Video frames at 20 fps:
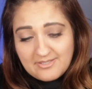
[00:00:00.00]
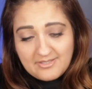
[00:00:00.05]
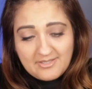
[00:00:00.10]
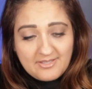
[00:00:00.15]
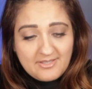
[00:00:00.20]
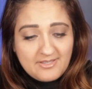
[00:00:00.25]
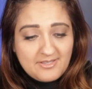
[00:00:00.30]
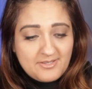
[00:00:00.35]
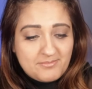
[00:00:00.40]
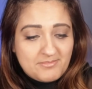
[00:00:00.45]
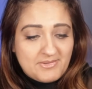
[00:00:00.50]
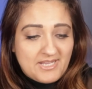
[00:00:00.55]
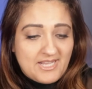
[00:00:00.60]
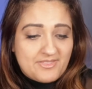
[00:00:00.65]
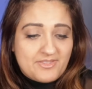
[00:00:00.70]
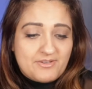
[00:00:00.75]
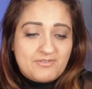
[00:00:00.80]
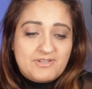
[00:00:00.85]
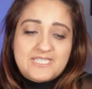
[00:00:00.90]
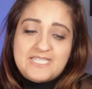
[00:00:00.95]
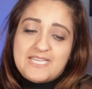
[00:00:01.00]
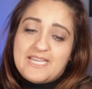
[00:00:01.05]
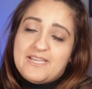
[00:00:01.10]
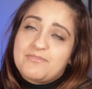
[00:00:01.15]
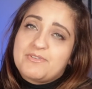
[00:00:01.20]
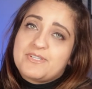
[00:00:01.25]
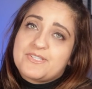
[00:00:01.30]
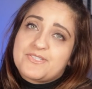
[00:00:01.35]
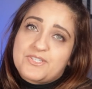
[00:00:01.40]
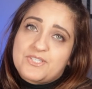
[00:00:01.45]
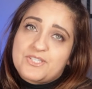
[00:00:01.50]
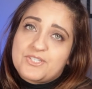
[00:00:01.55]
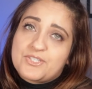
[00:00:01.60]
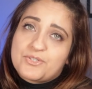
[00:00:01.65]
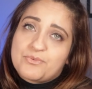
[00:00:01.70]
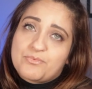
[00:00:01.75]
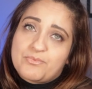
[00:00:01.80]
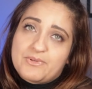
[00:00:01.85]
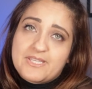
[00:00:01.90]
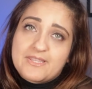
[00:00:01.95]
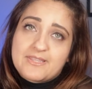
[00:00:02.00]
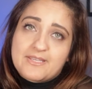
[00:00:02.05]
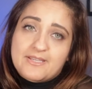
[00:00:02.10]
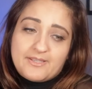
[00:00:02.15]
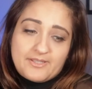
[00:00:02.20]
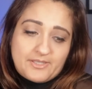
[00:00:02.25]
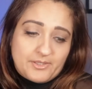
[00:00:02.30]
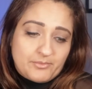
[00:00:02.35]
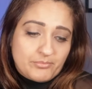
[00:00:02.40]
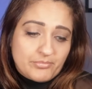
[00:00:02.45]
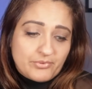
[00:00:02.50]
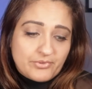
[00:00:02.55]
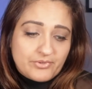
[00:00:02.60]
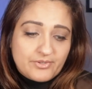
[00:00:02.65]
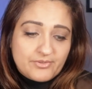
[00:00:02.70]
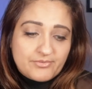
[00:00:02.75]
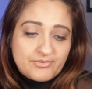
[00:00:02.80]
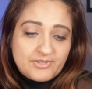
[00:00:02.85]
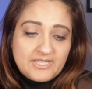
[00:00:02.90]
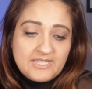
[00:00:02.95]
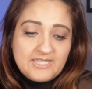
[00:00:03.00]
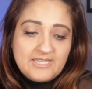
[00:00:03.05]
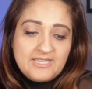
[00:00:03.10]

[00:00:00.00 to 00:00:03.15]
Are there any areas you need to rethink and improve?